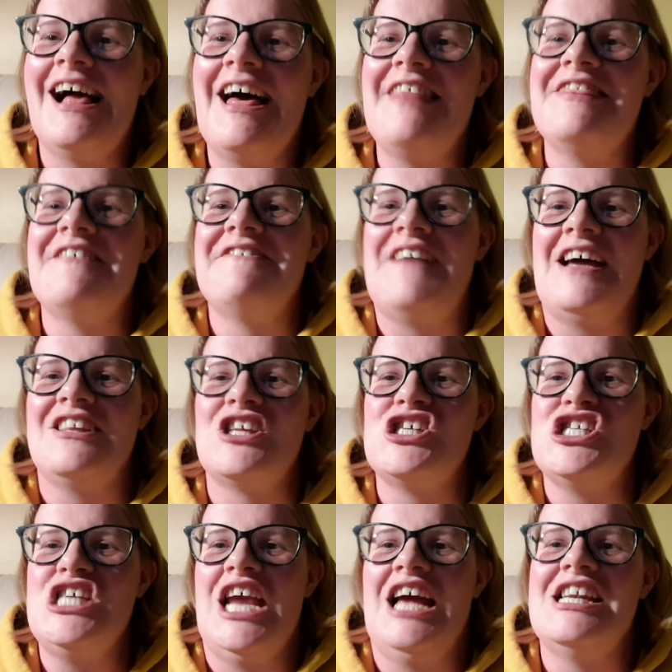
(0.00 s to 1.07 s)
And the fact that
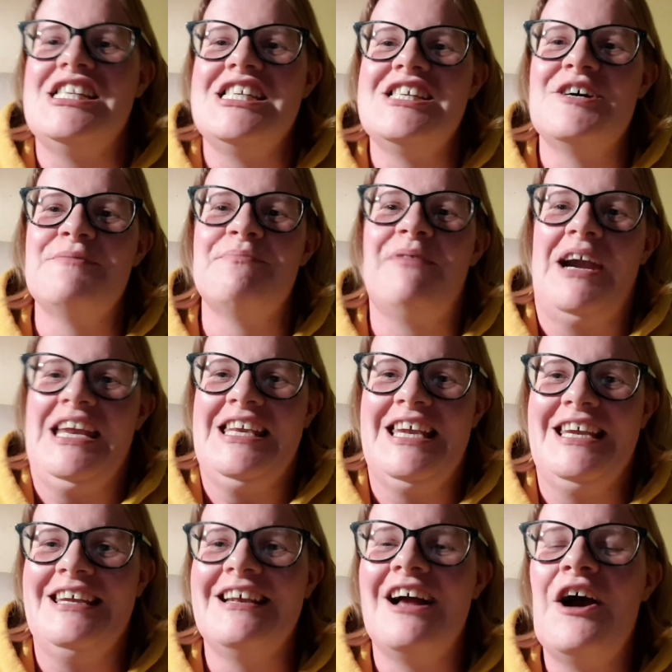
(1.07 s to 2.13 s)
she ended up
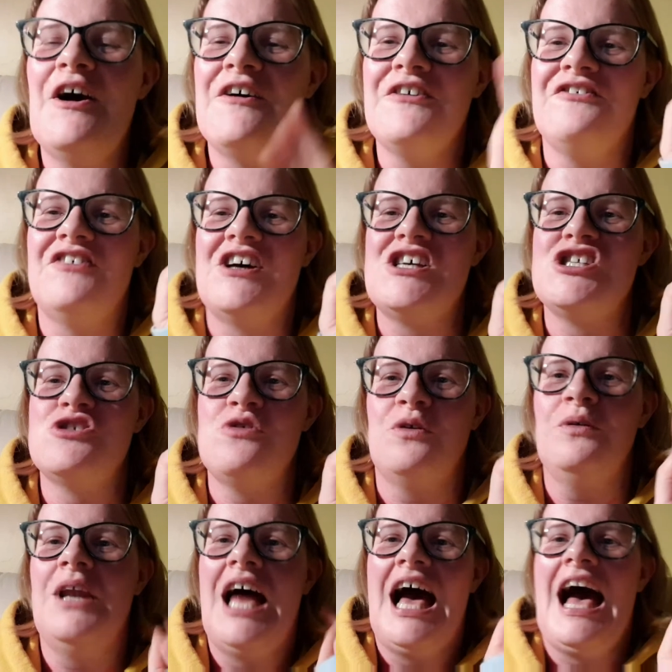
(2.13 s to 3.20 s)
breaking the first
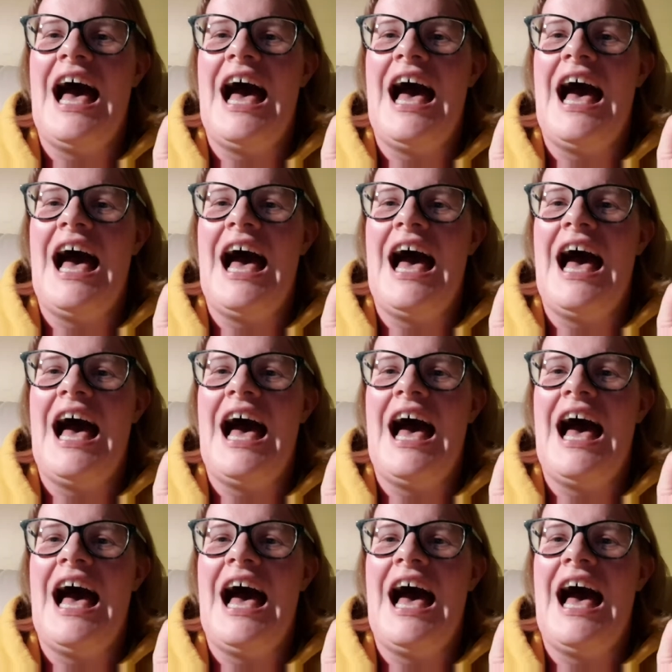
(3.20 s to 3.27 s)
rule